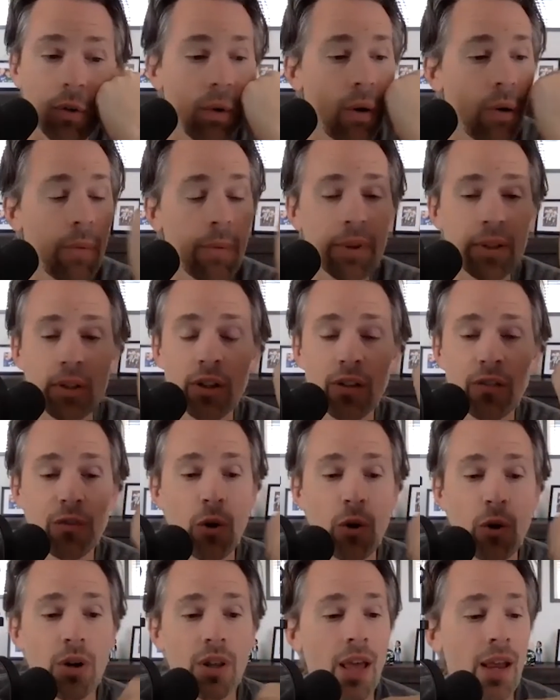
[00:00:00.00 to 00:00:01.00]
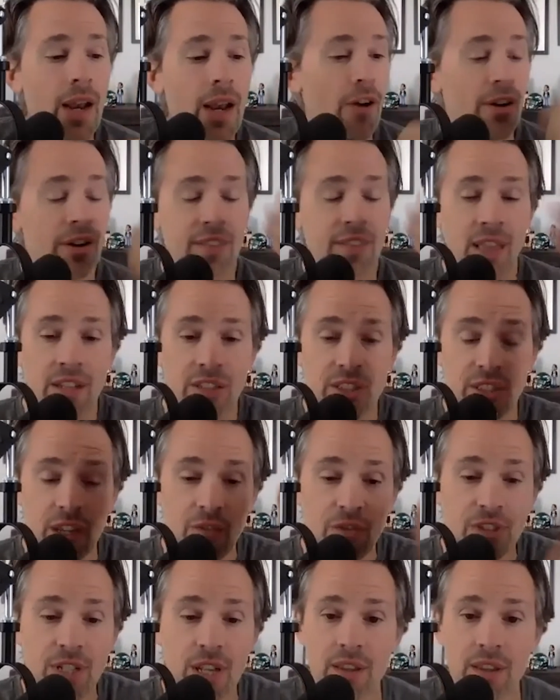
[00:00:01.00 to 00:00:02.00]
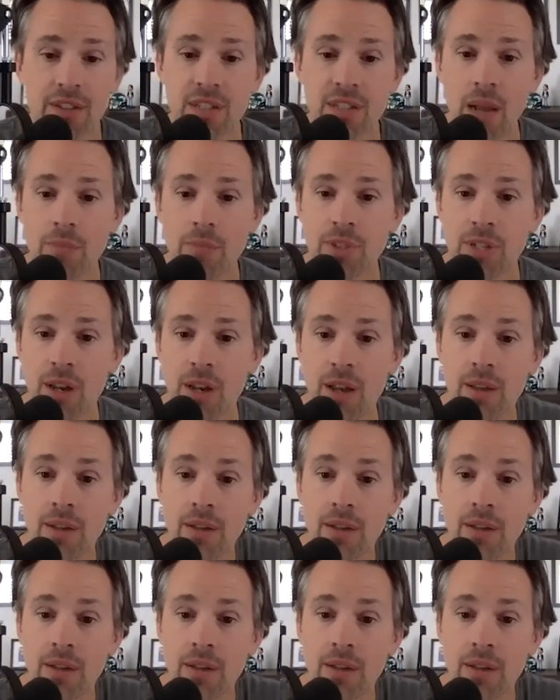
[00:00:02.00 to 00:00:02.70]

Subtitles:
Well, we'll be looking forward to that. Eric, thanks again for taking the time today.